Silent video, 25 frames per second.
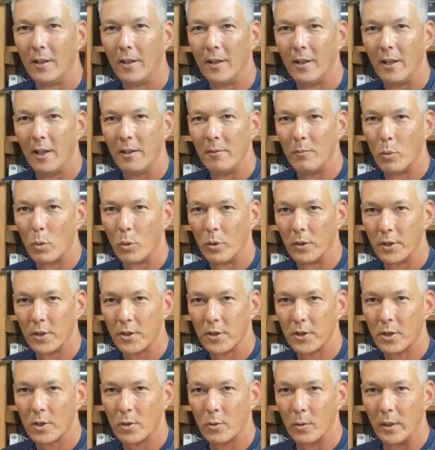a more
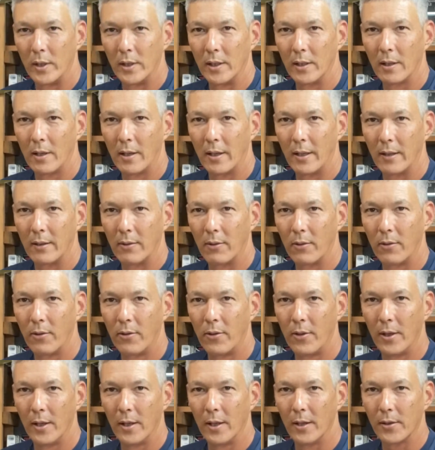discreet like
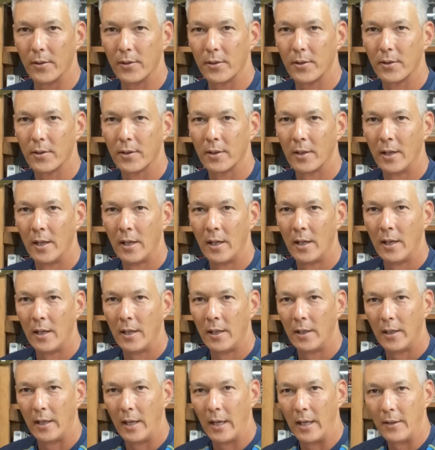this.
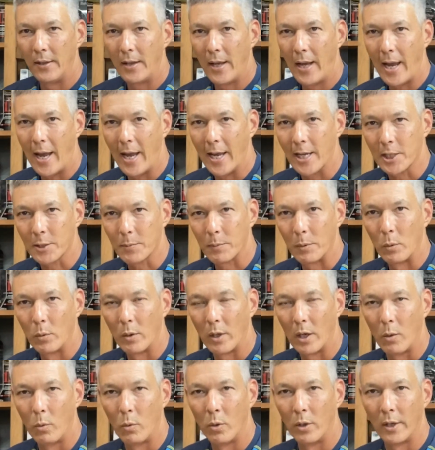And they asked me
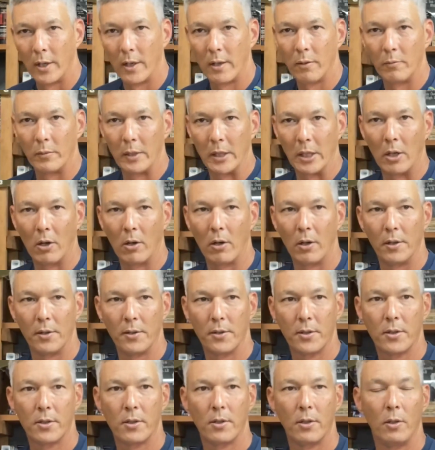what I wanted in
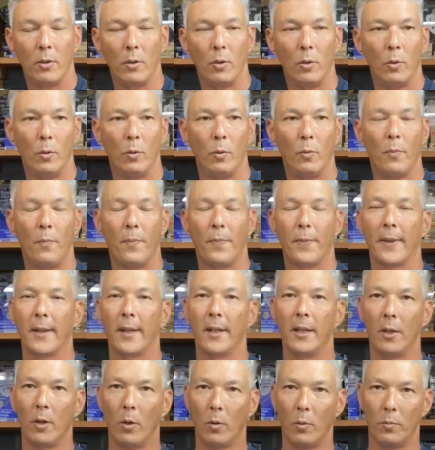regards to,
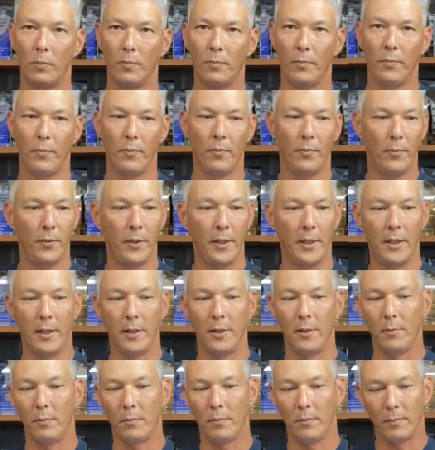you know,
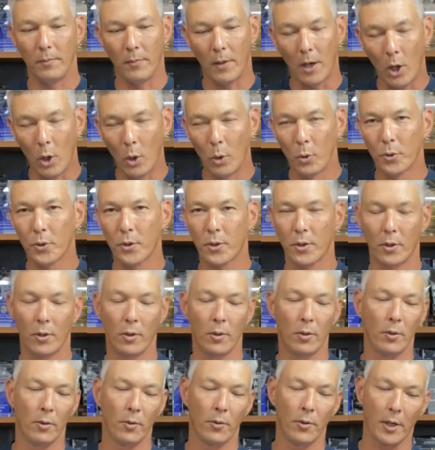the
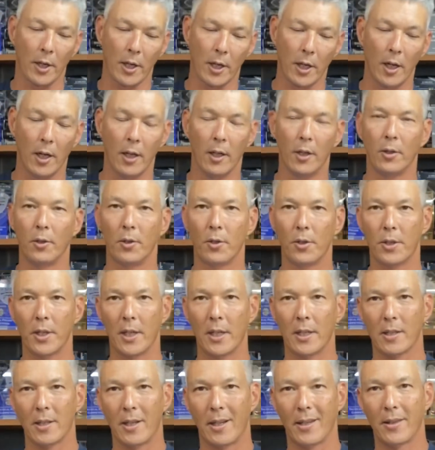holster, the colors,
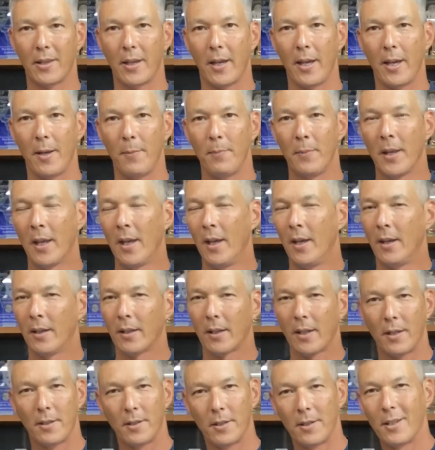things like that.
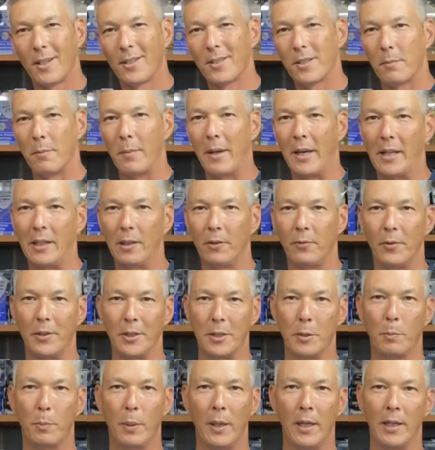Guys, it doesn't matter if
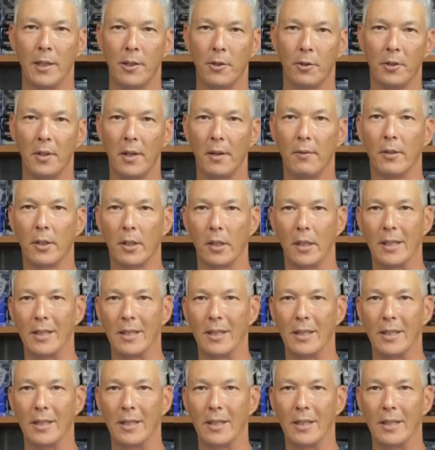it's pink, you're never going to